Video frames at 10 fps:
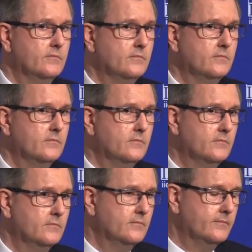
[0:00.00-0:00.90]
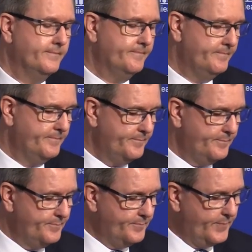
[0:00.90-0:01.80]

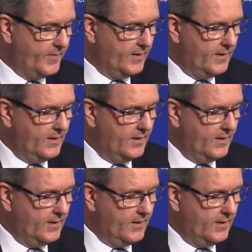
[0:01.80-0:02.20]
(silence)